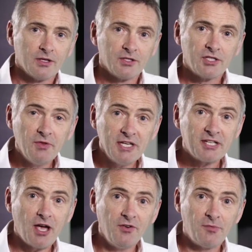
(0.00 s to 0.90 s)
So this
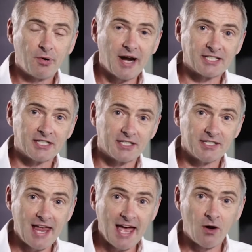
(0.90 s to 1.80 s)
code of practice
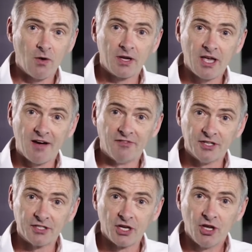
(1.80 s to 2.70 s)
now
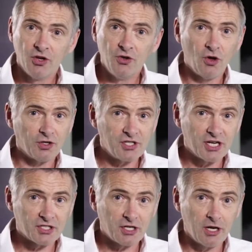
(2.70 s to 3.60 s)
covers not
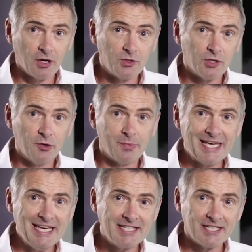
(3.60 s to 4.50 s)
just closed loop
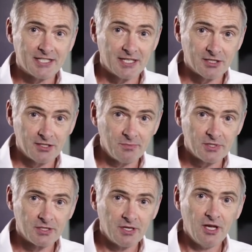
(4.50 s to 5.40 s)
heating
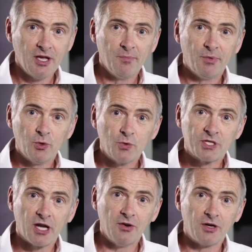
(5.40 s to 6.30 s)
systems, but
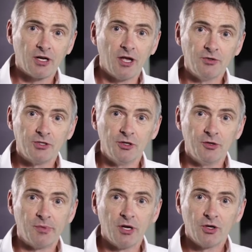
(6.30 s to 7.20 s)
also closed
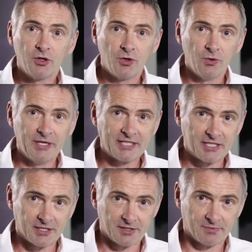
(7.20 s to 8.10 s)
loop cooling
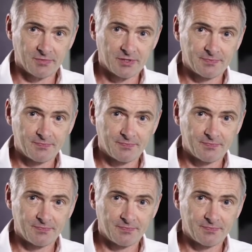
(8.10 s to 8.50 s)
systems.